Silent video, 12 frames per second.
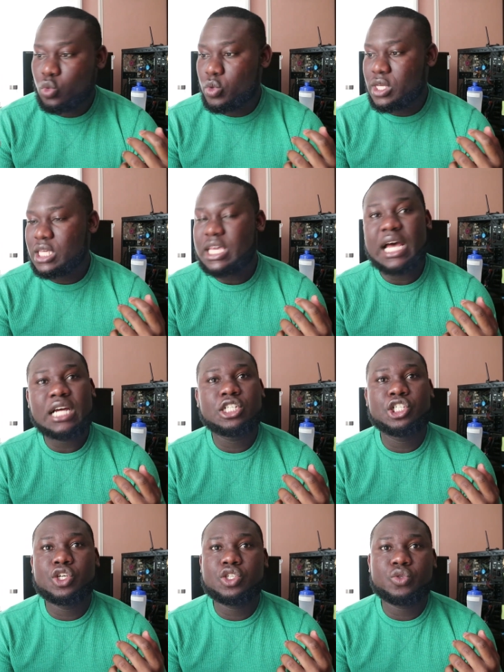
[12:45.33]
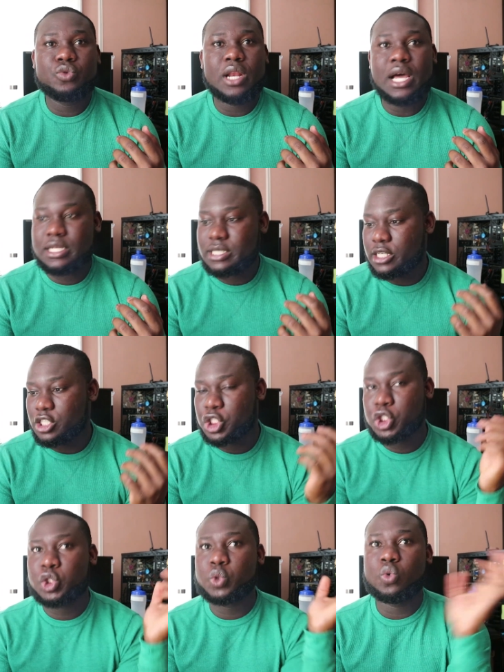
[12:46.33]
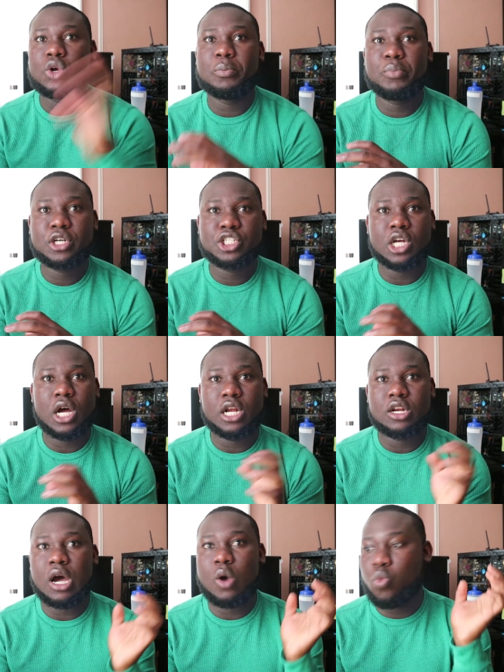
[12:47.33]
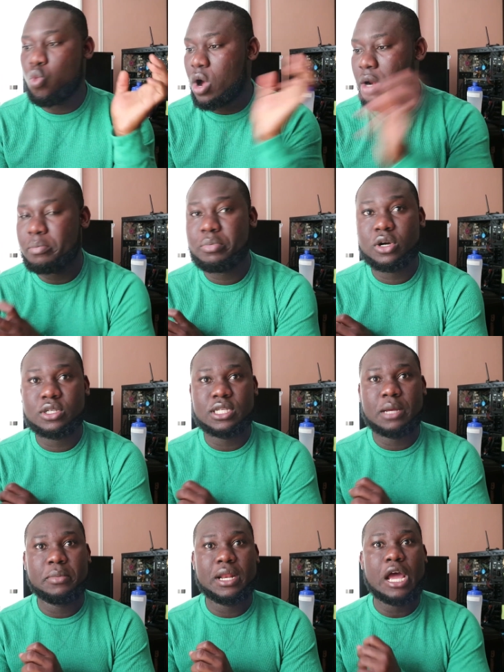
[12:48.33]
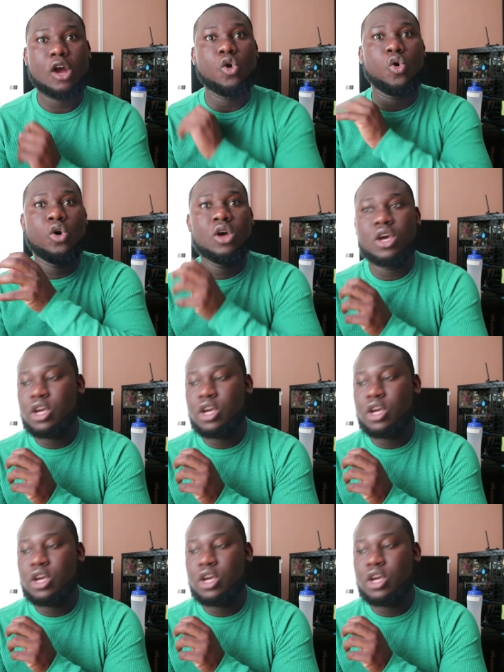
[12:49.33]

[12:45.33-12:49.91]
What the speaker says: We can't just relax and show the pressure on that one person and be like, oh,